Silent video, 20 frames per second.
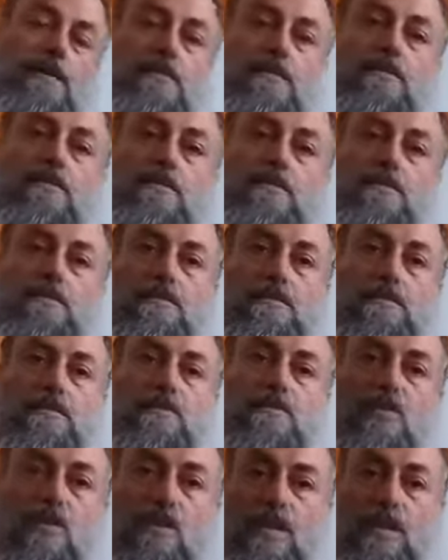at it
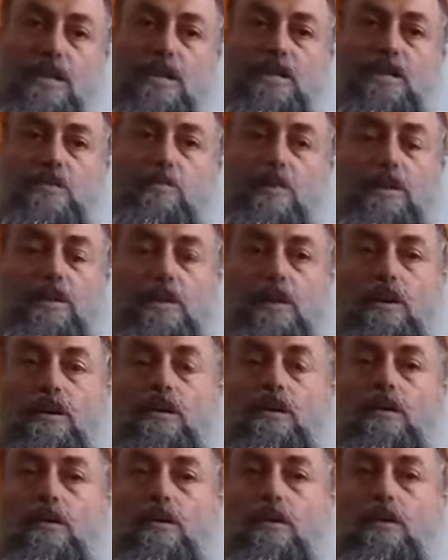historically
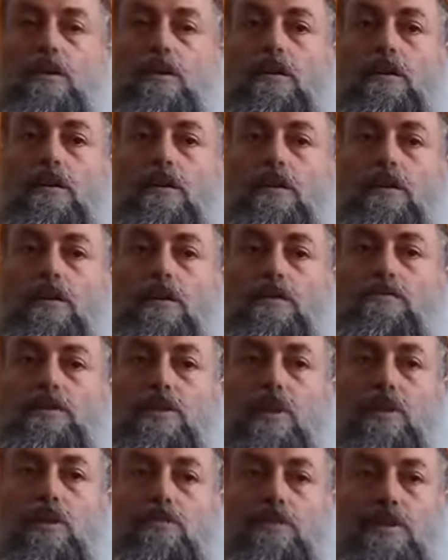speaking, if we
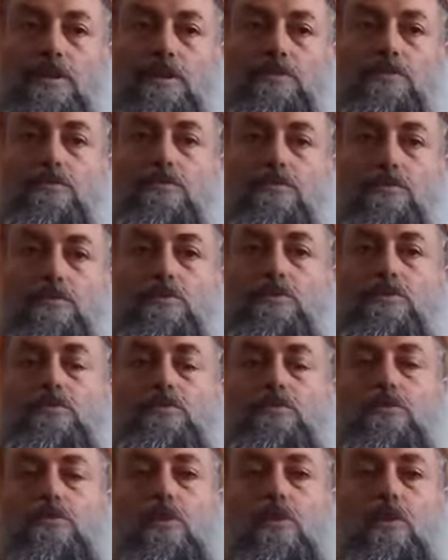go really to the
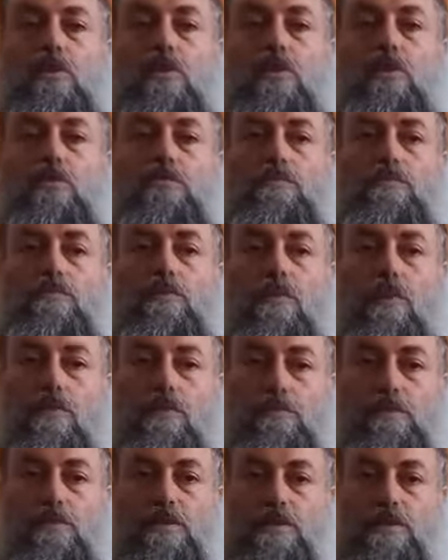roots
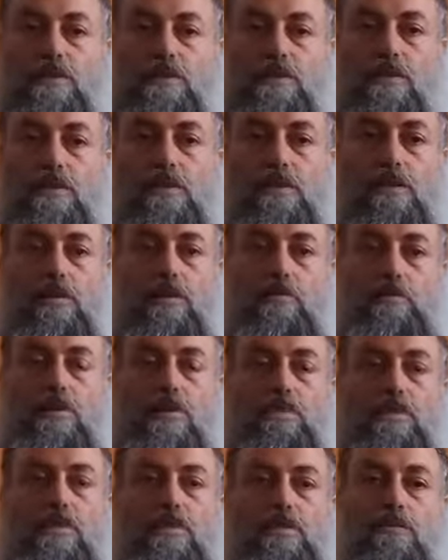of this
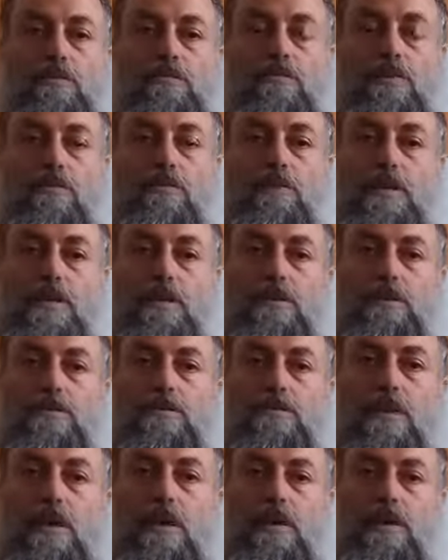period of 3
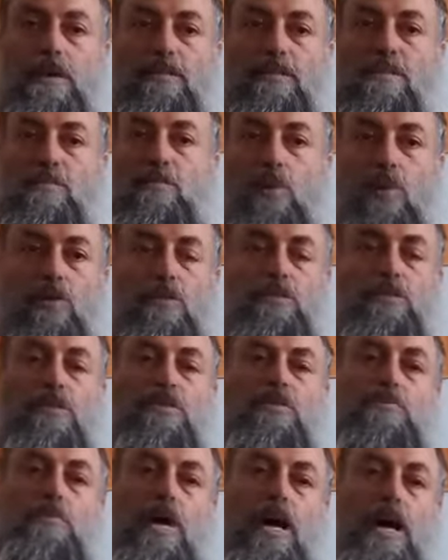weeks, it is
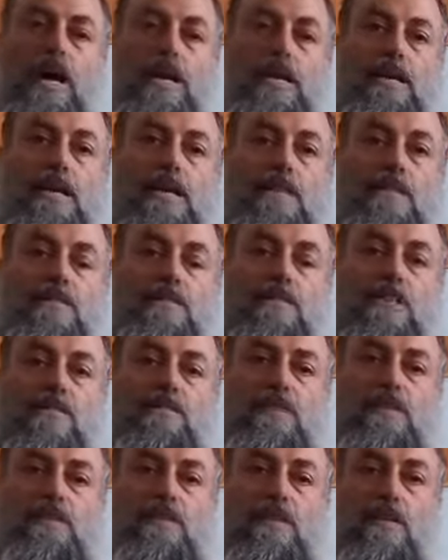bordered by
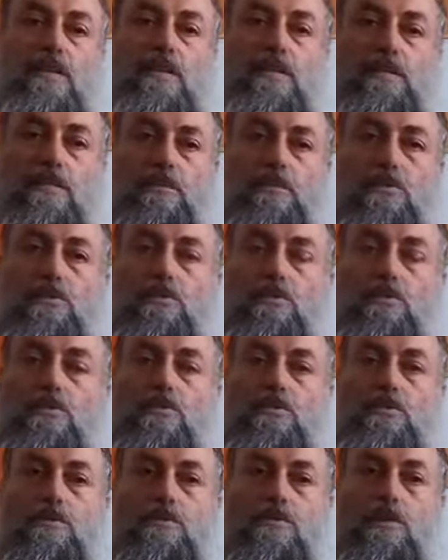17
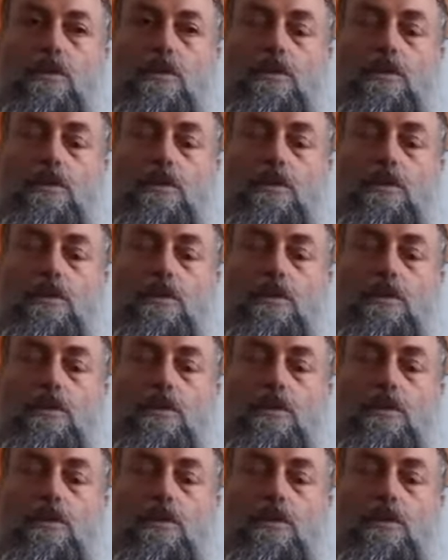Tammuz,